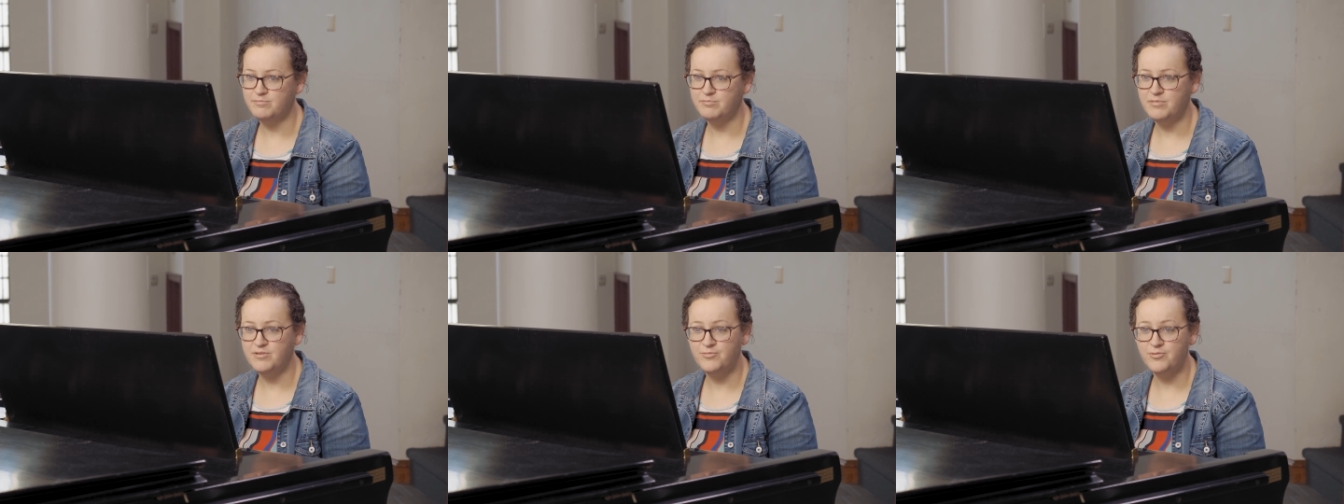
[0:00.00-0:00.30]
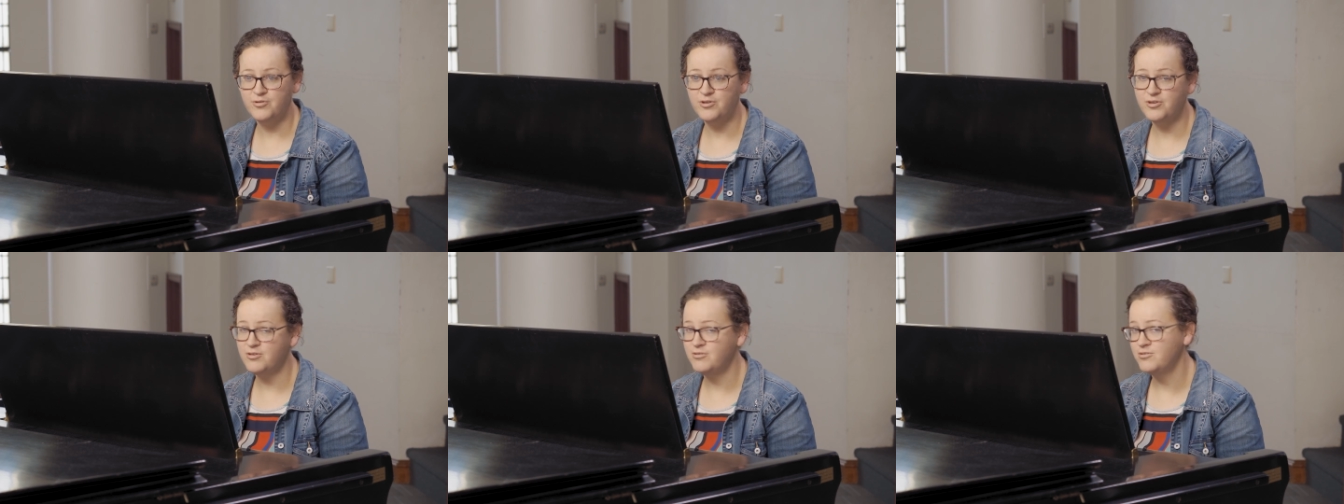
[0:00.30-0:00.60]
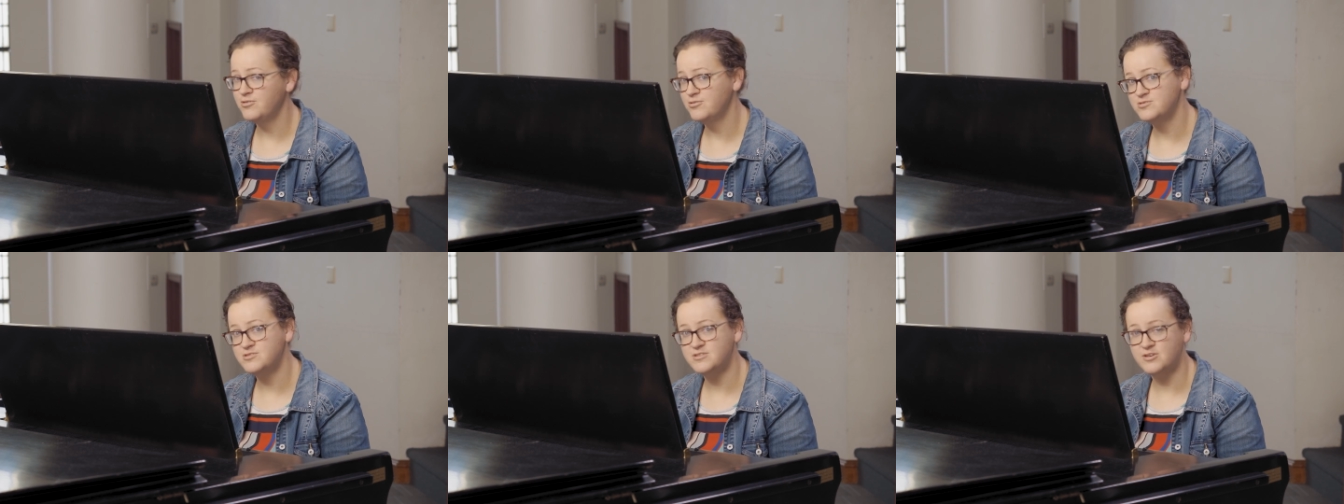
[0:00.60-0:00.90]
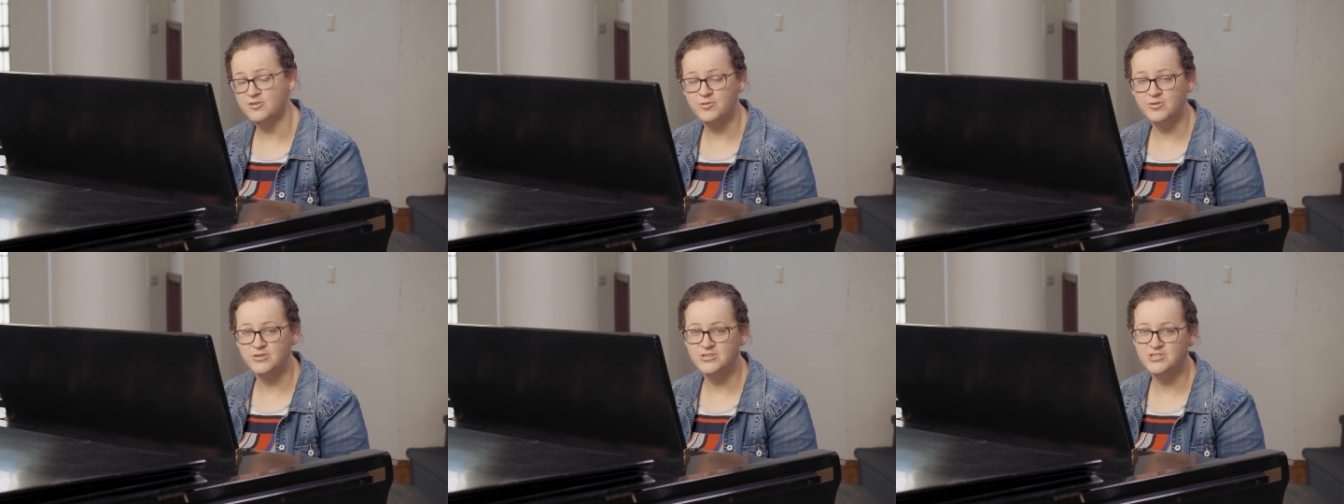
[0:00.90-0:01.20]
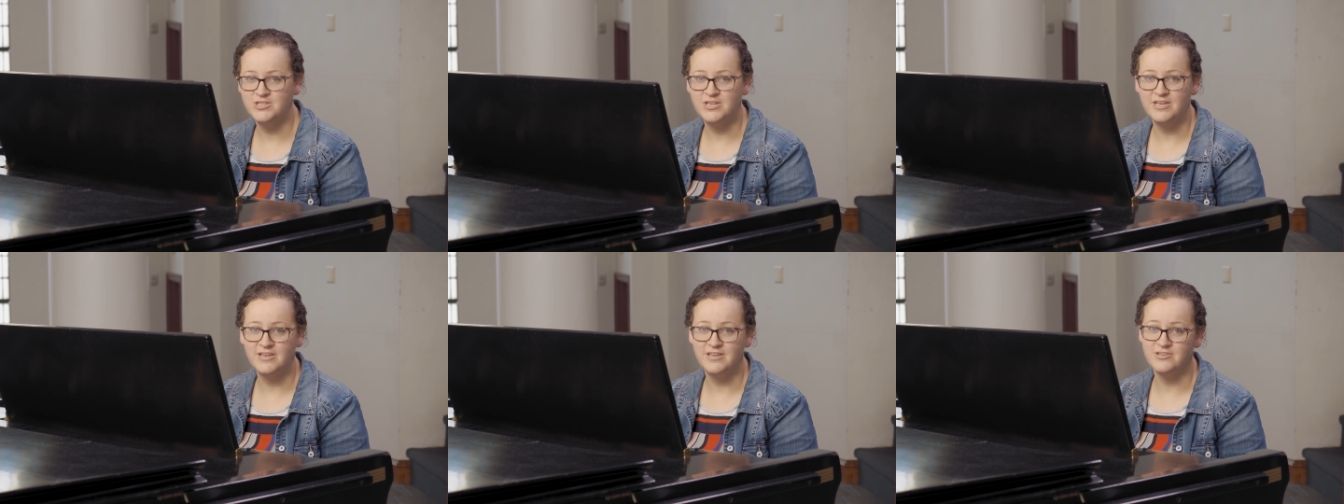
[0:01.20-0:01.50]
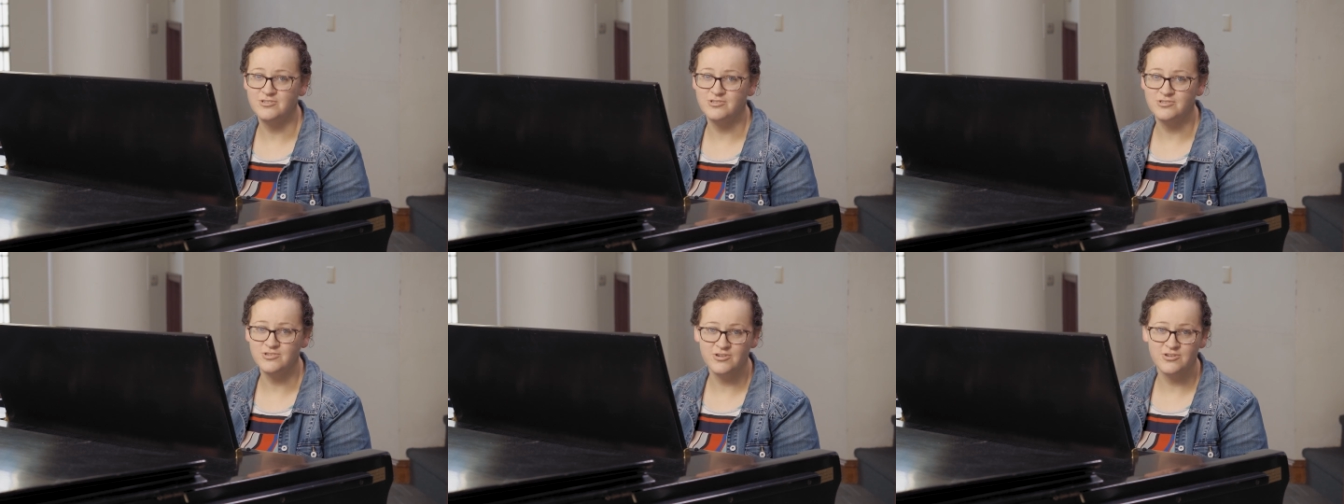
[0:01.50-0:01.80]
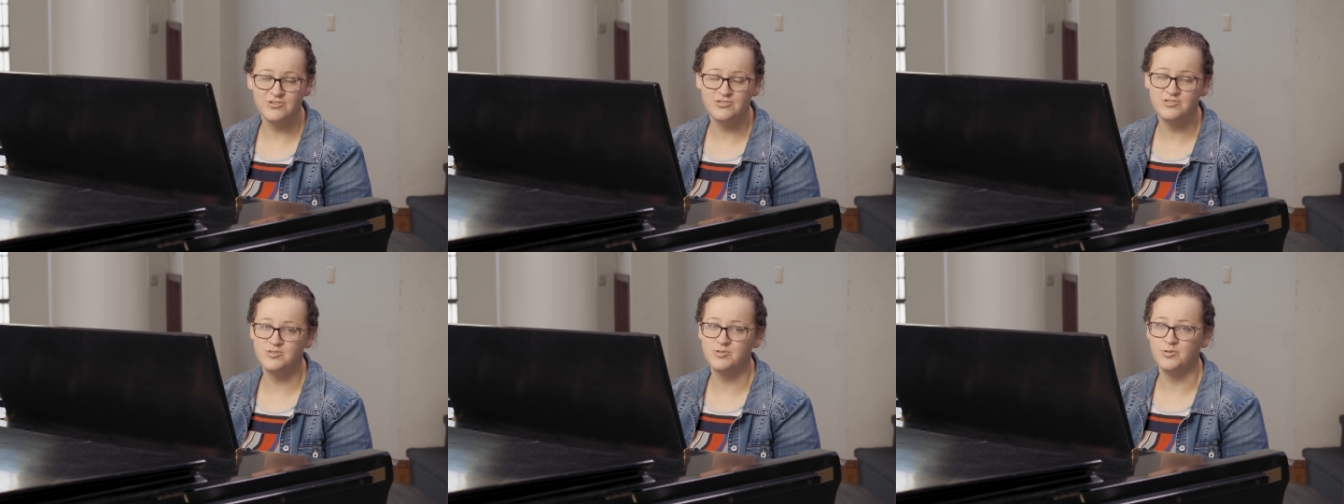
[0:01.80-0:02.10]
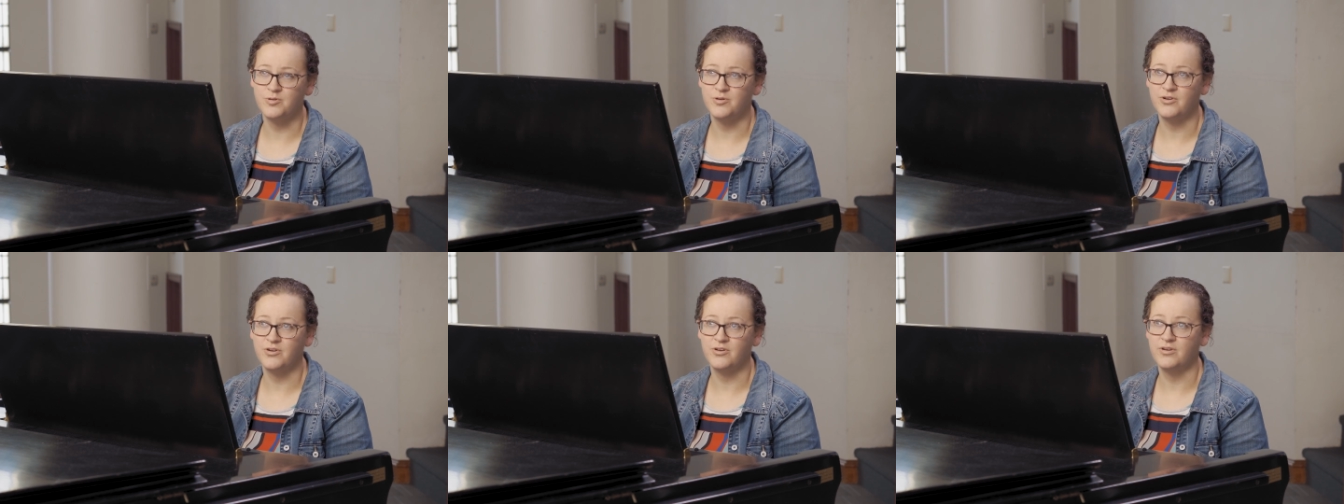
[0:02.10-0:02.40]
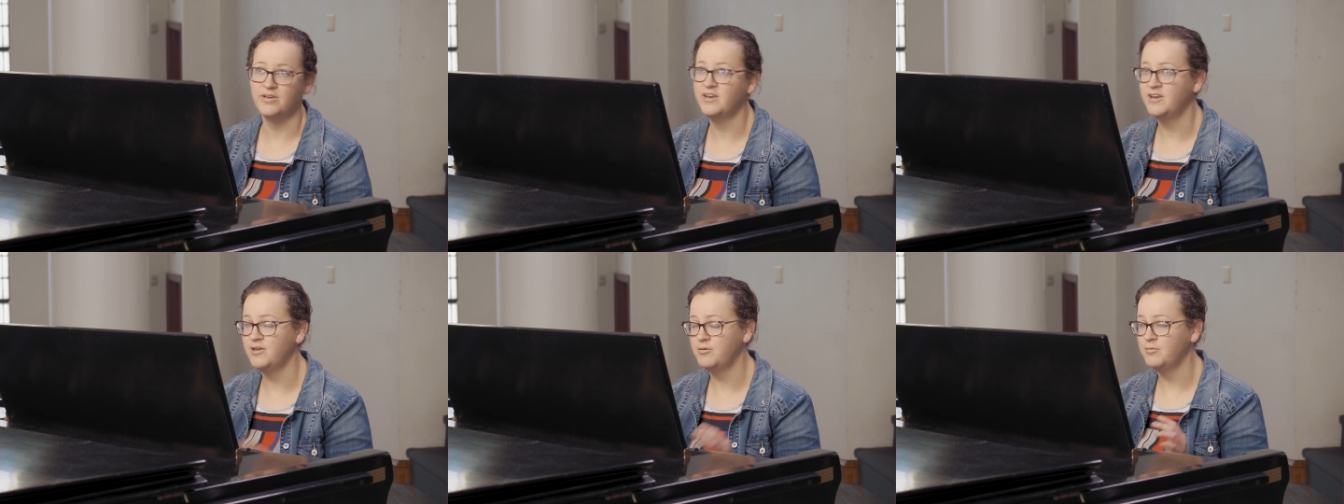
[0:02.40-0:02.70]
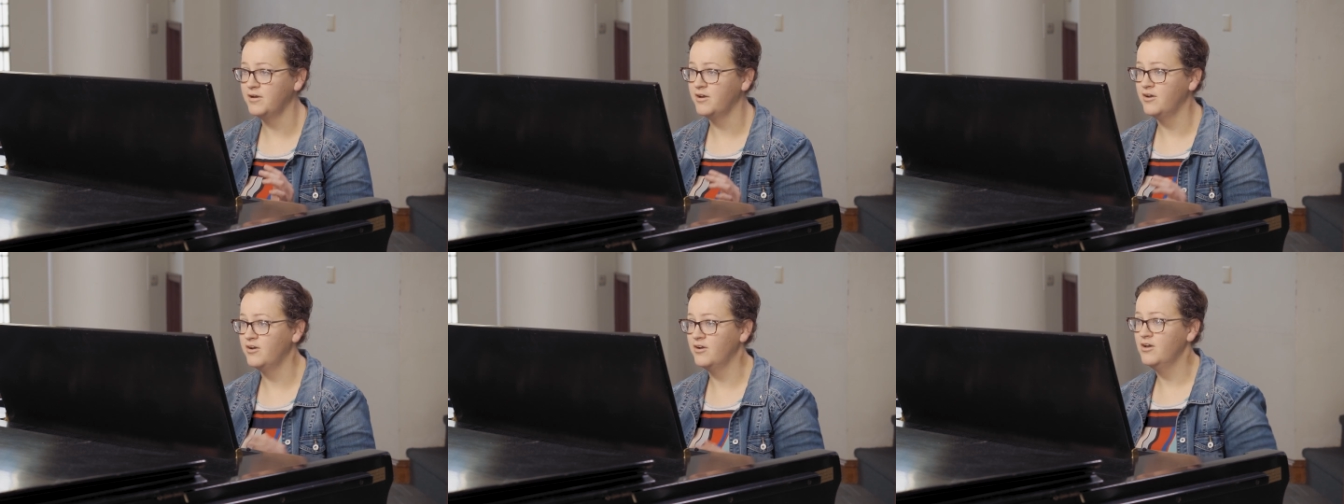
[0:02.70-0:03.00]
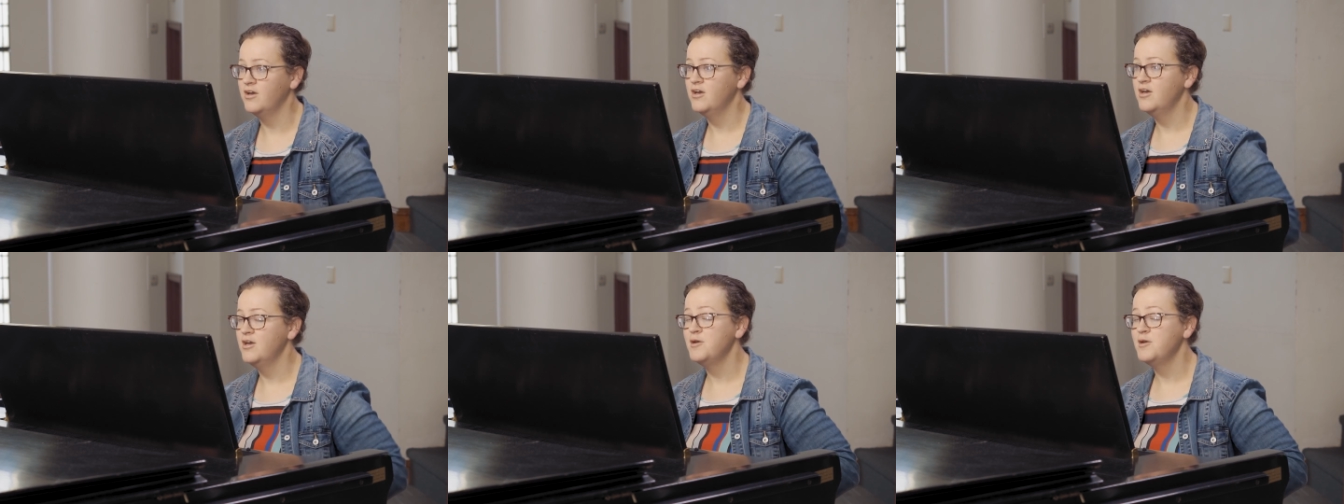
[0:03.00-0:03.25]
before you use a chord sheet in church or anywhere,